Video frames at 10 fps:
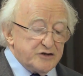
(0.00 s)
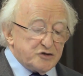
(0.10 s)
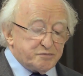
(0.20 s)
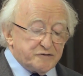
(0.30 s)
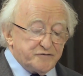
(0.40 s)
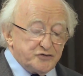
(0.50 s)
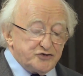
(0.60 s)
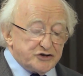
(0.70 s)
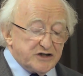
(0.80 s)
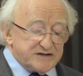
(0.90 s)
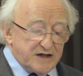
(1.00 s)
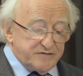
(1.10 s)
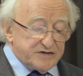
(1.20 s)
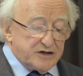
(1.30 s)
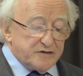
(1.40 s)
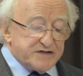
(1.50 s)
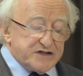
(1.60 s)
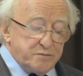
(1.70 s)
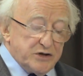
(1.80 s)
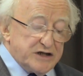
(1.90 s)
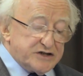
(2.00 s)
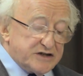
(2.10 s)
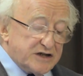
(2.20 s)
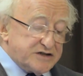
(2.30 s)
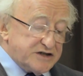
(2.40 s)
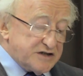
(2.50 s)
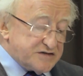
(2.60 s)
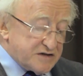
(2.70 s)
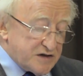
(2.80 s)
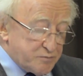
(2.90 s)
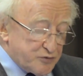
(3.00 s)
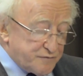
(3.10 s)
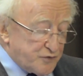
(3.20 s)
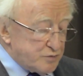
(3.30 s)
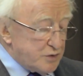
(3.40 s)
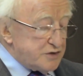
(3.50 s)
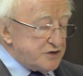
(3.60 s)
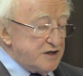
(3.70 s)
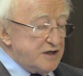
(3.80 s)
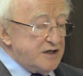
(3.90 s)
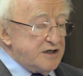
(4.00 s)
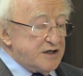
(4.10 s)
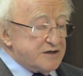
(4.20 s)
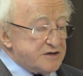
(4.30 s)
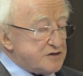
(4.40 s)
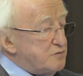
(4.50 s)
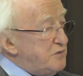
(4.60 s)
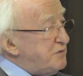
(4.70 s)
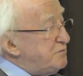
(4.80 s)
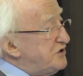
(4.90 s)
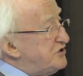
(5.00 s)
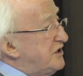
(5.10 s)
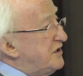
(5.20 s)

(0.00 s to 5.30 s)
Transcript: the profusion, as I've said, of stimulating ideas that they put forward, and their commitment